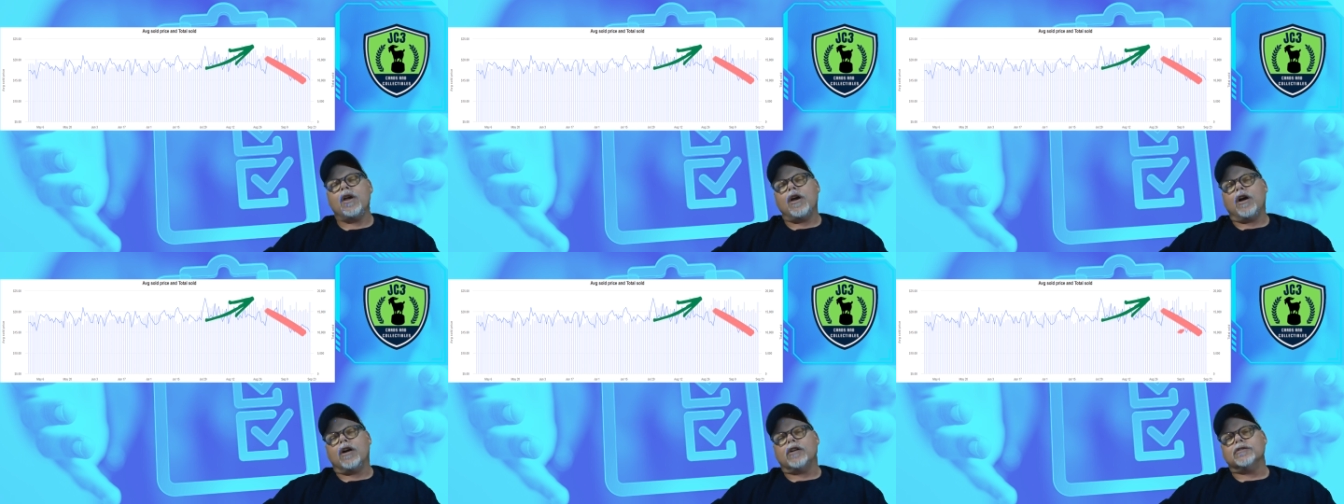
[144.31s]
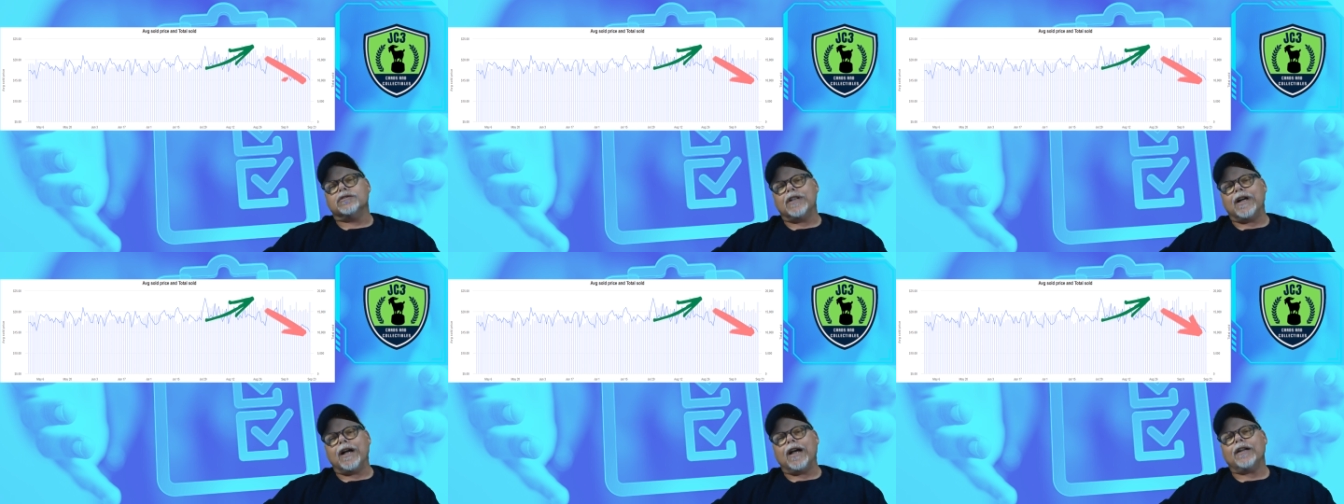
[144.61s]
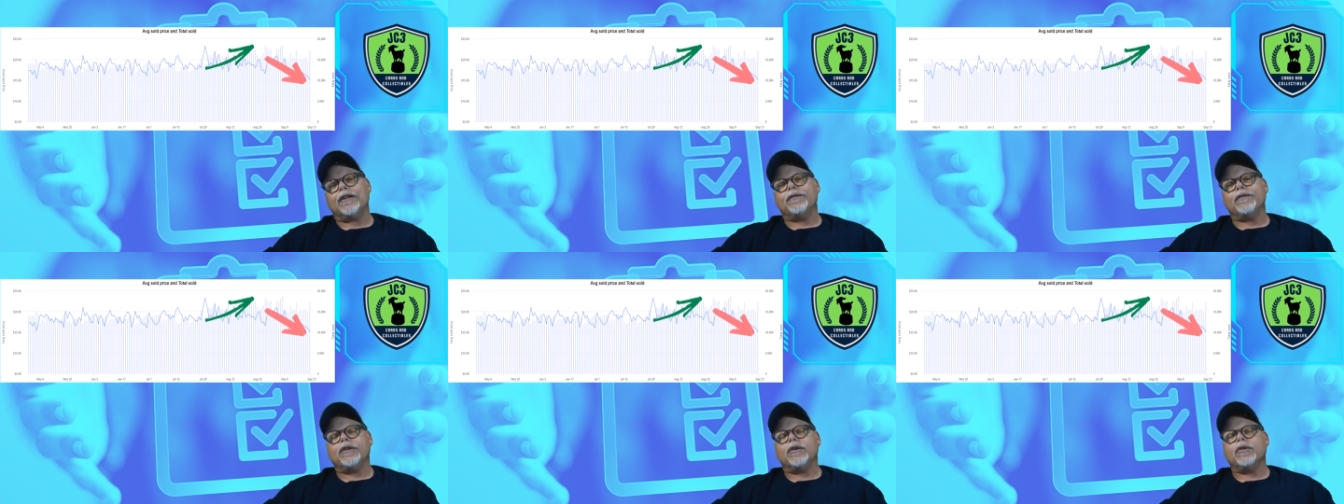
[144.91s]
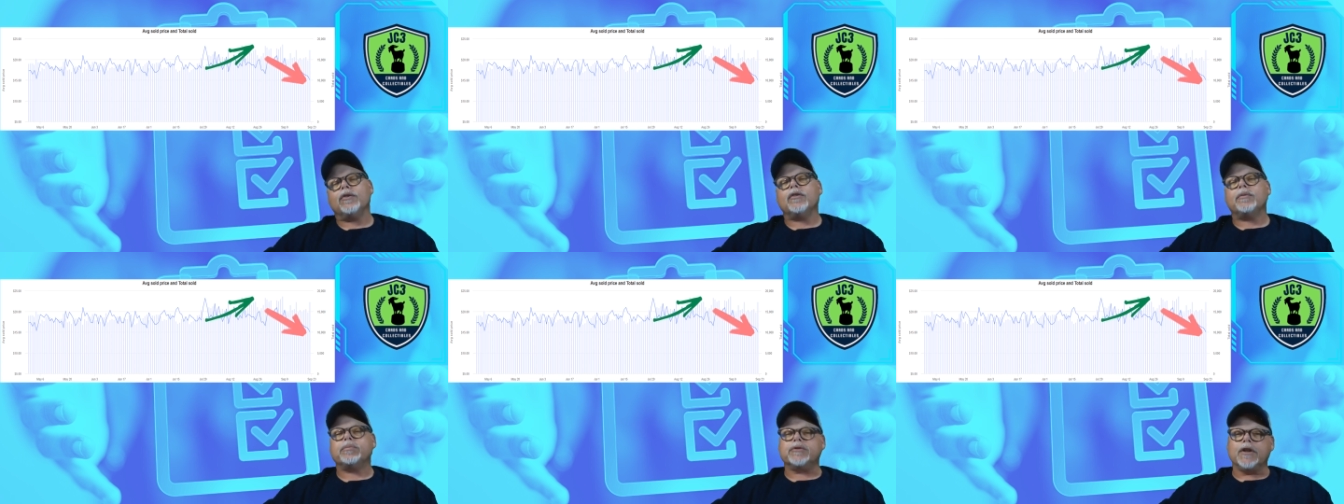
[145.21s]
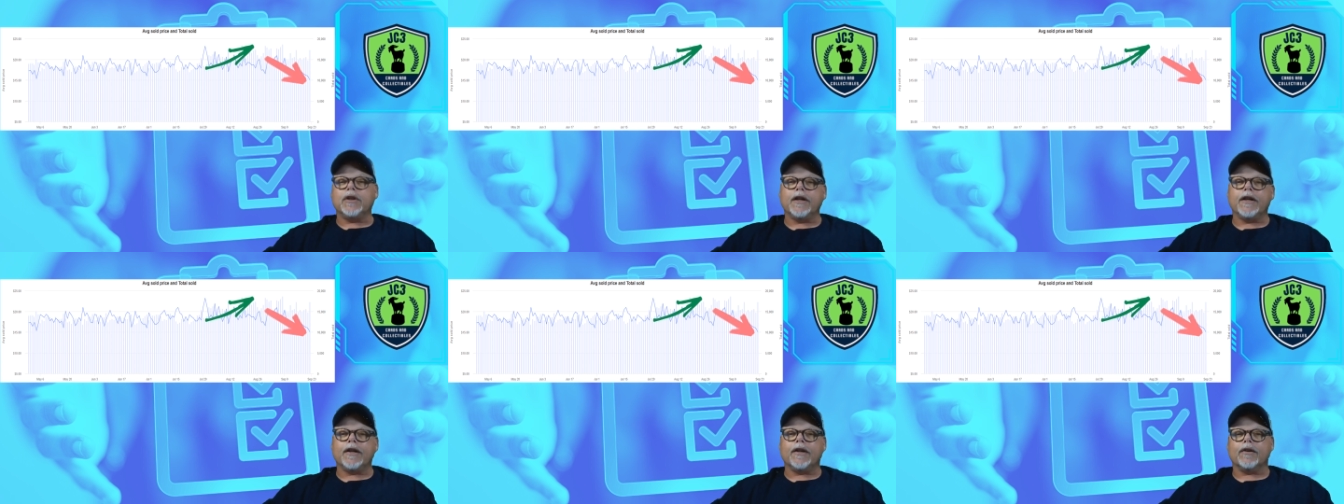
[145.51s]
A lot of those
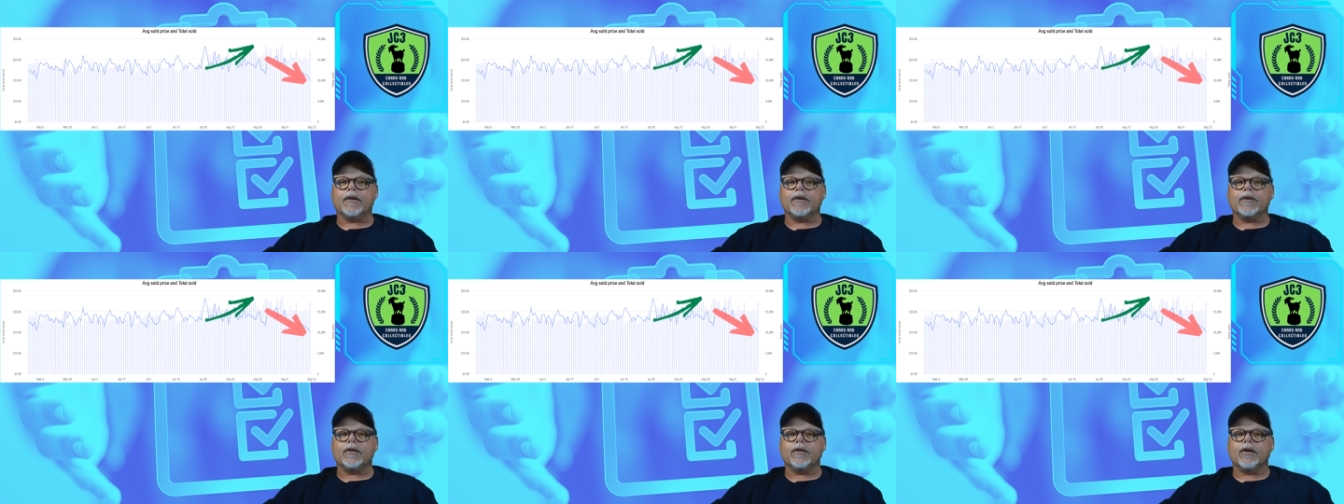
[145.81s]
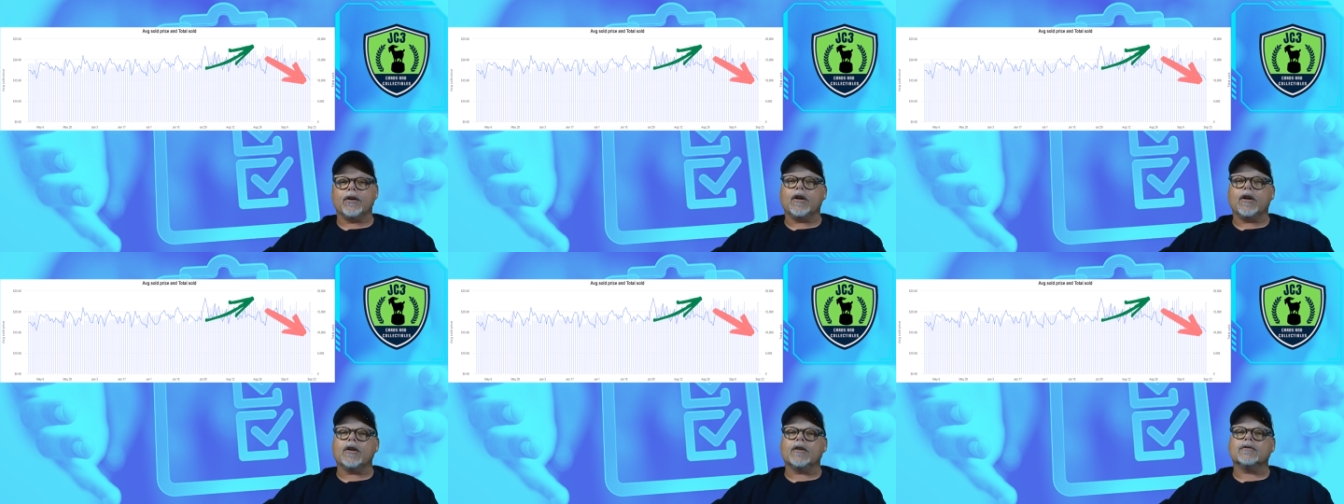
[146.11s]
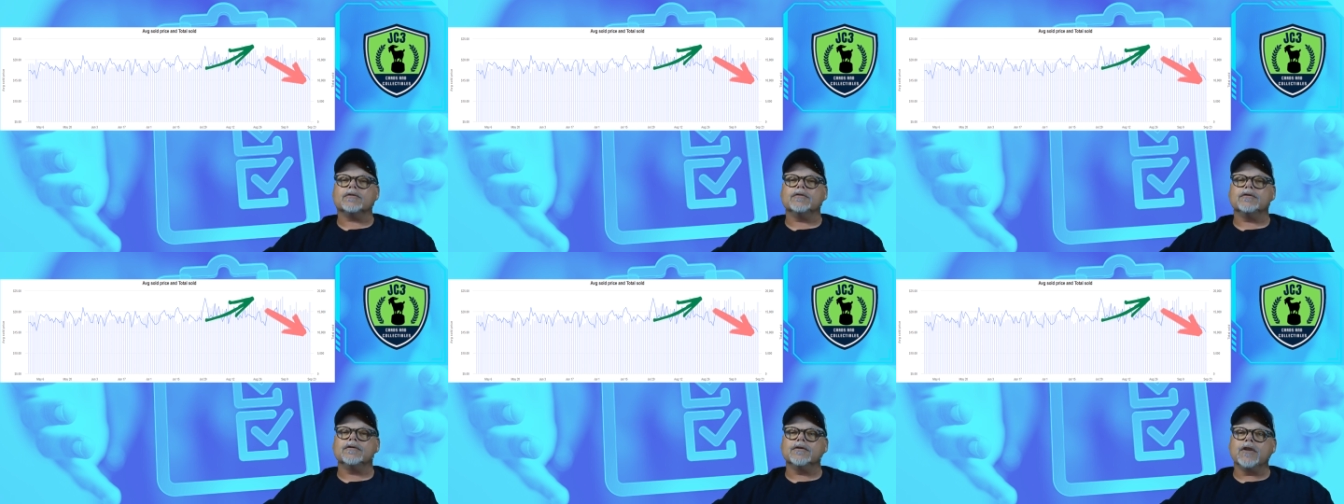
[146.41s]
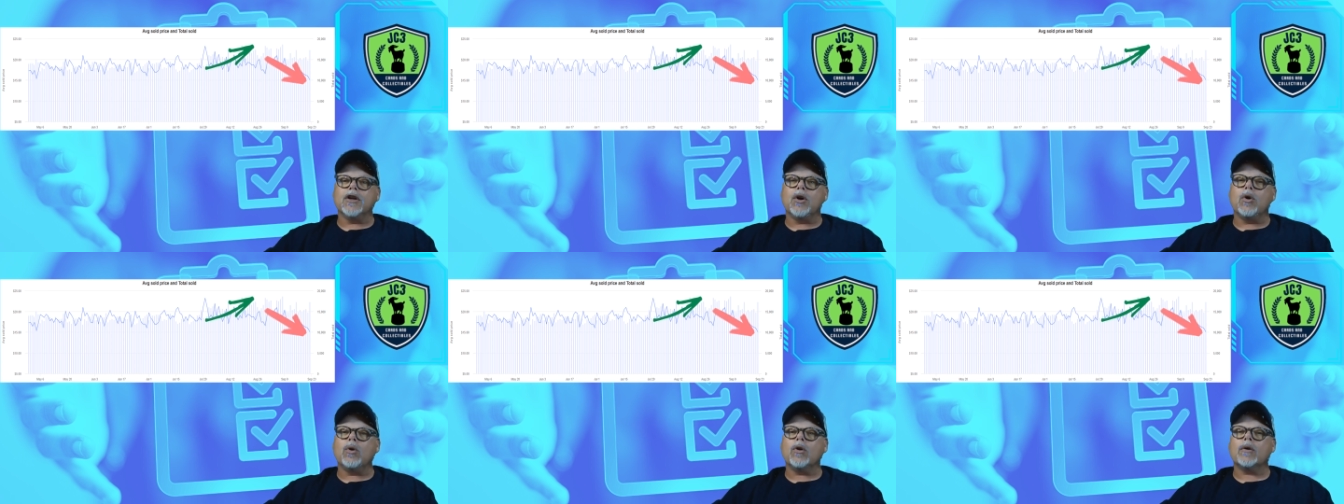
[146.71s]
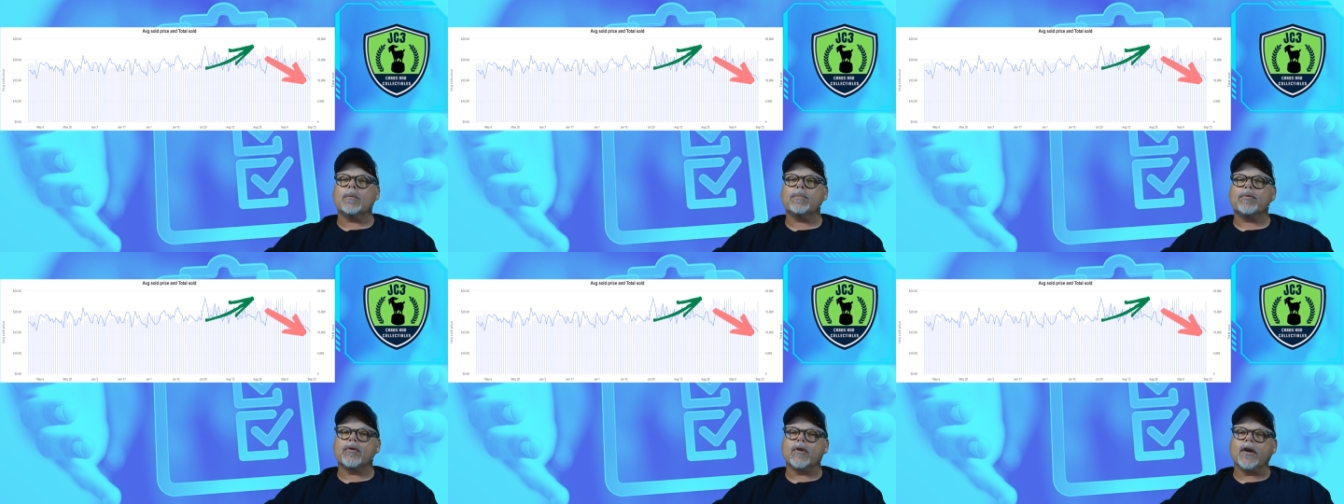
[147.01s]
players are
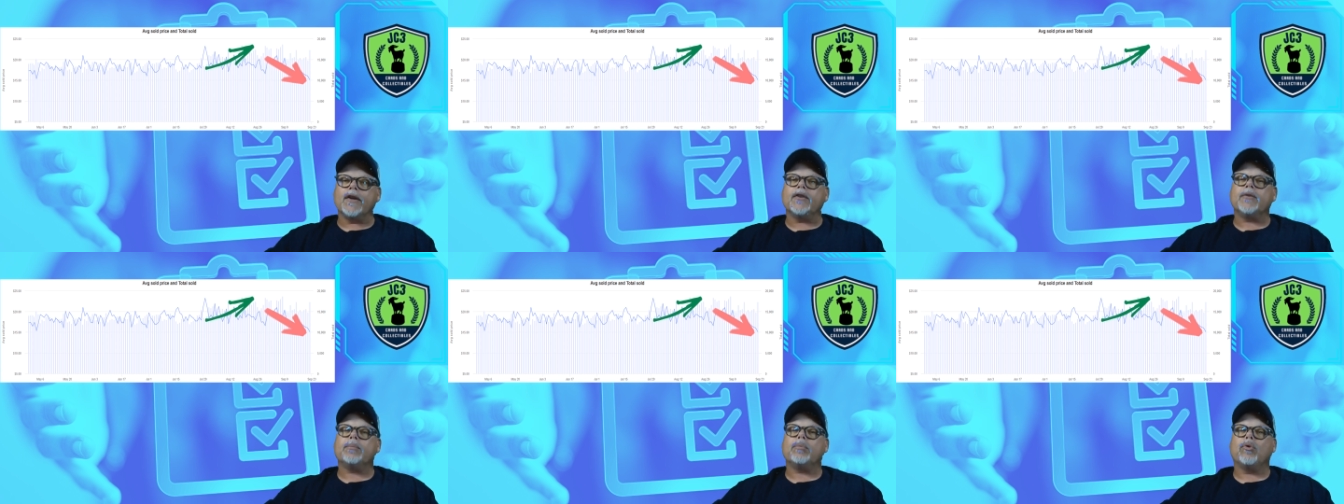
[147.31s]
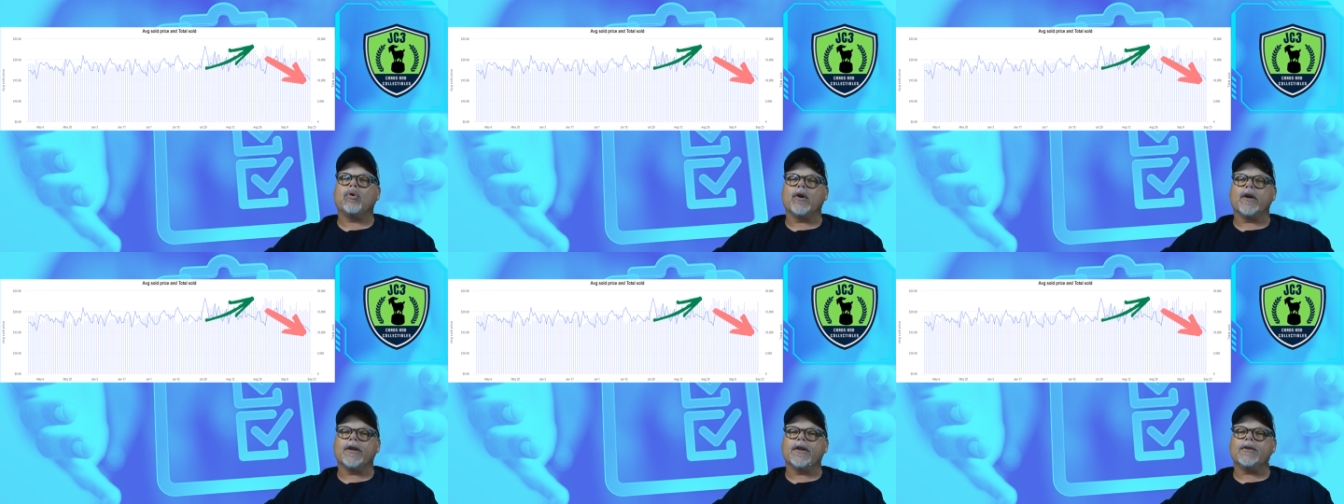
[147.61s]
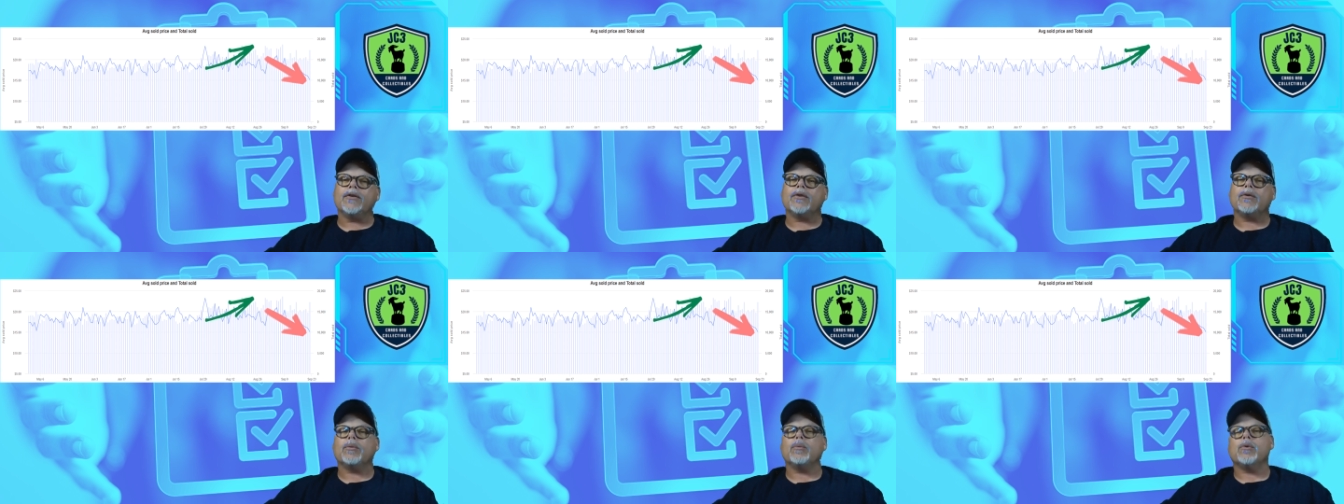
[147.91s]
lower price points,